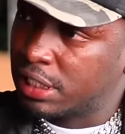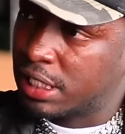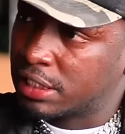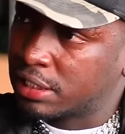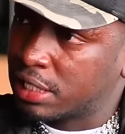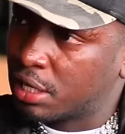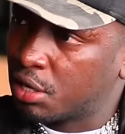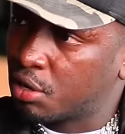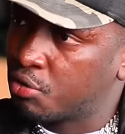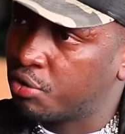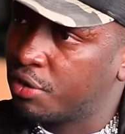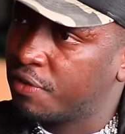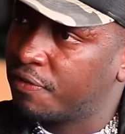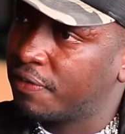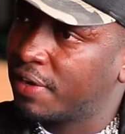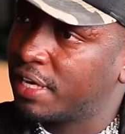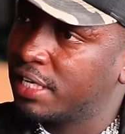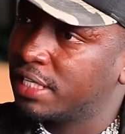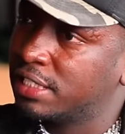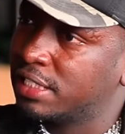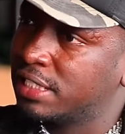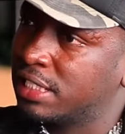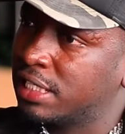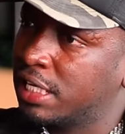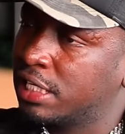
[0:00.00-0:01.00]
Ya
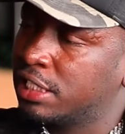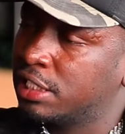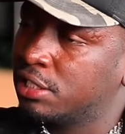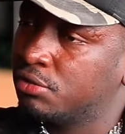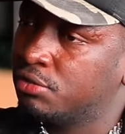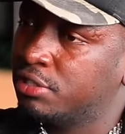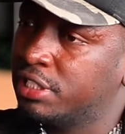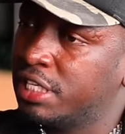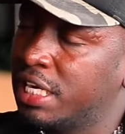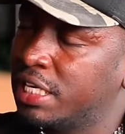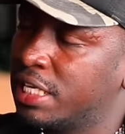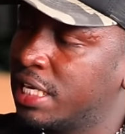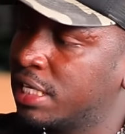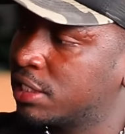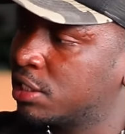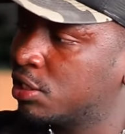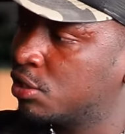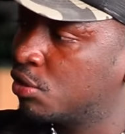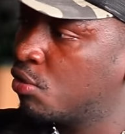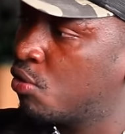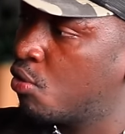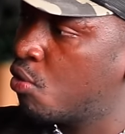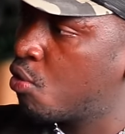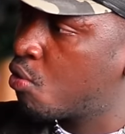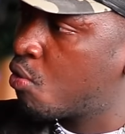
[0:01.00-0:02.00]
sacrificing kintu kyali ya
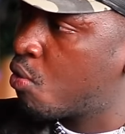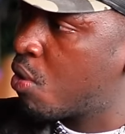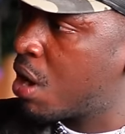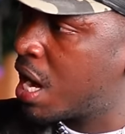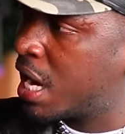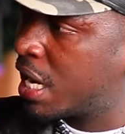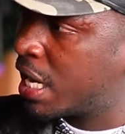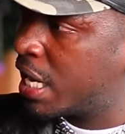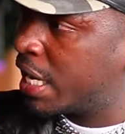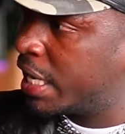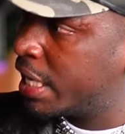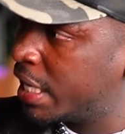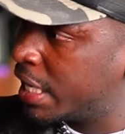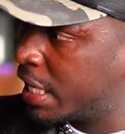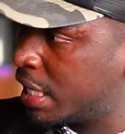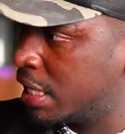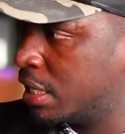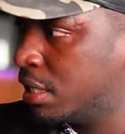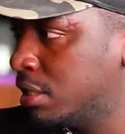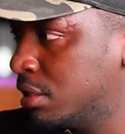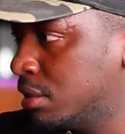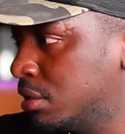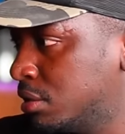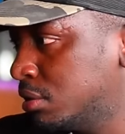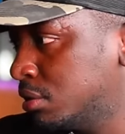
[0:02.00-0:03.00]
singo okwagala.
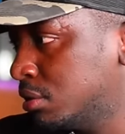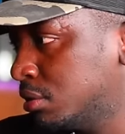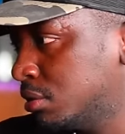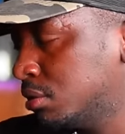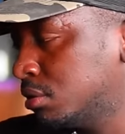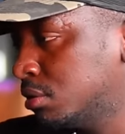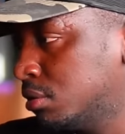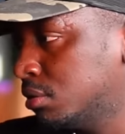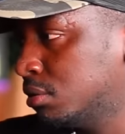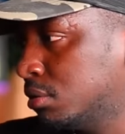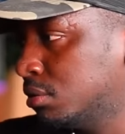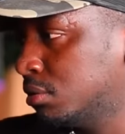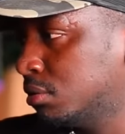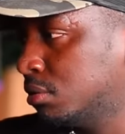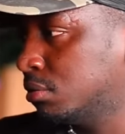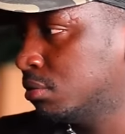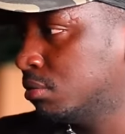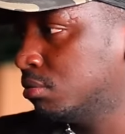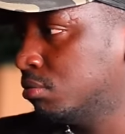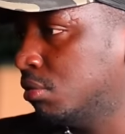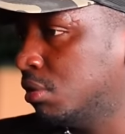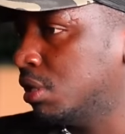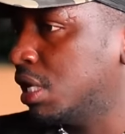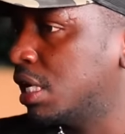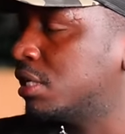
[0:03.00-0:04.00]

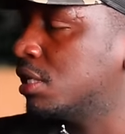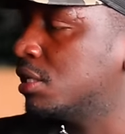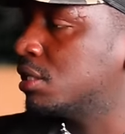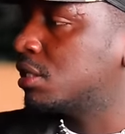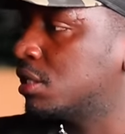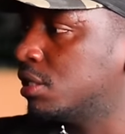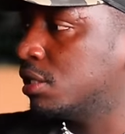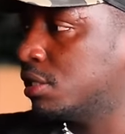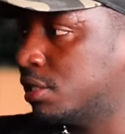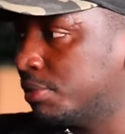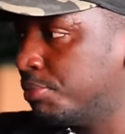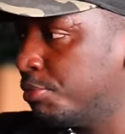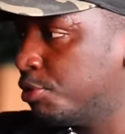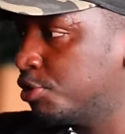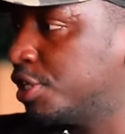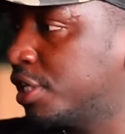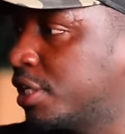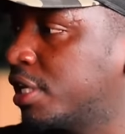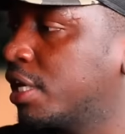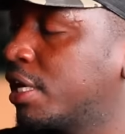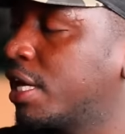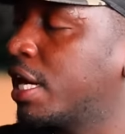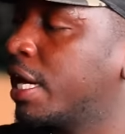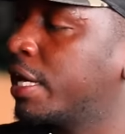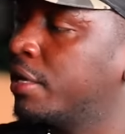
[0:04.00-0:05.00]
That is his
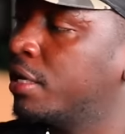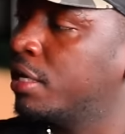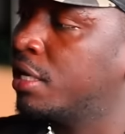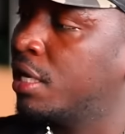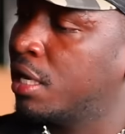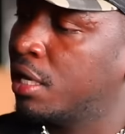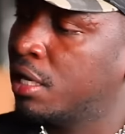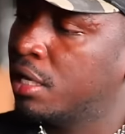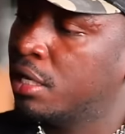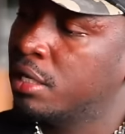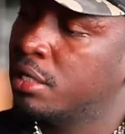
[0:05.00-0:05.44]
music career.